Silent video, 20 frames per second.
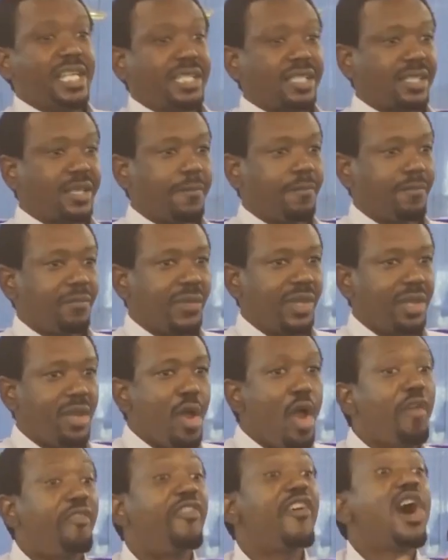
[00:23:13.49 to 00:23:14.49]
need
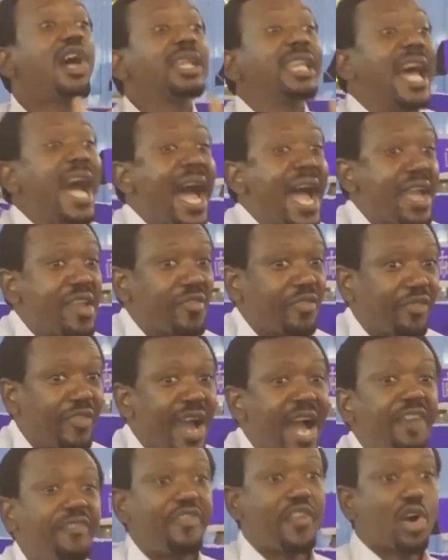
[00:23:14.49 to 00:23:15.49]
for
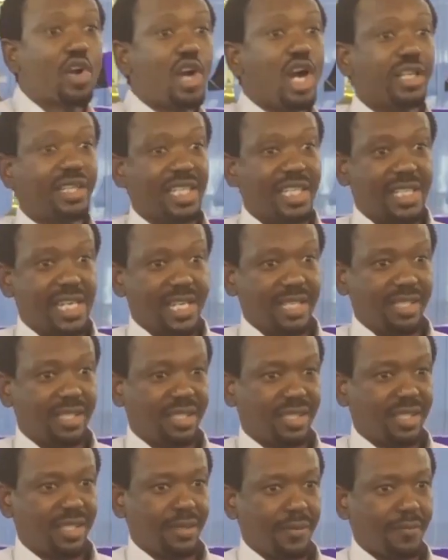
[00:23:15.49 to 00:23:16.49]
life and for
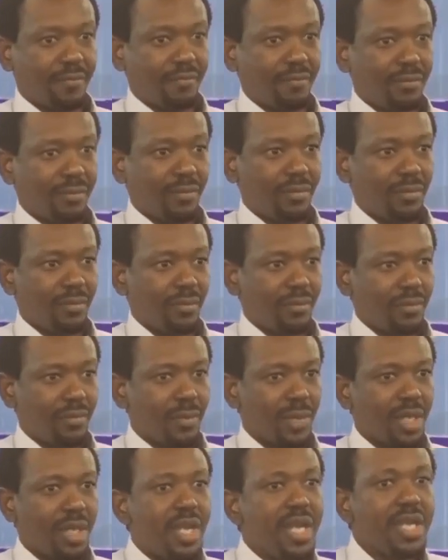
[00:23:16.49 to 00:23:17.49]
godliness.
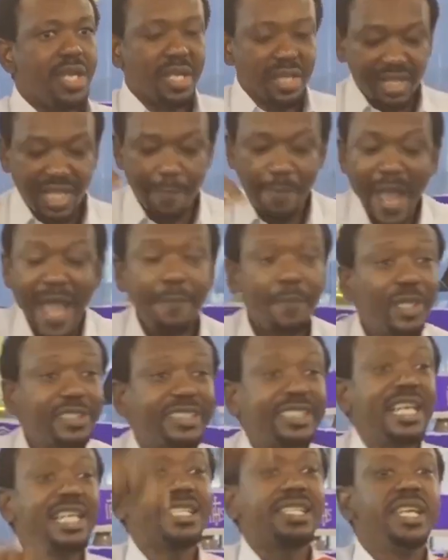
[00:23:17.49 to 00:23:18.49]
The Bible
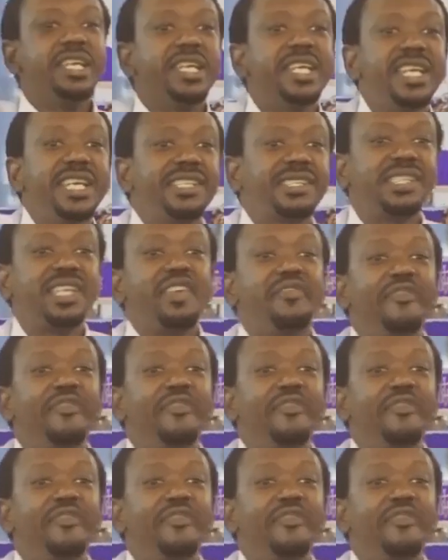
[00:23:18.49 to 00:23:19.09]
says his